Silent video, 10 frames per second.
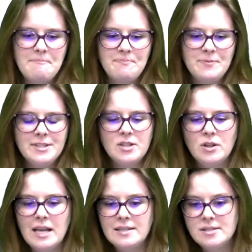So
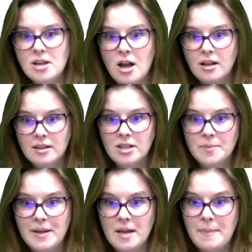let's talk a little
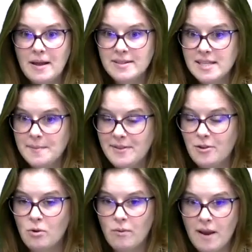bit about some of the
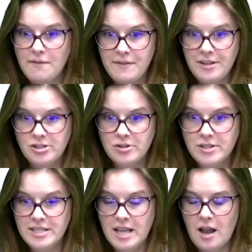great
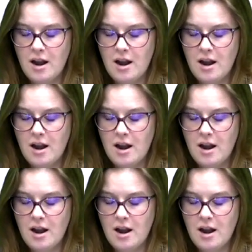features that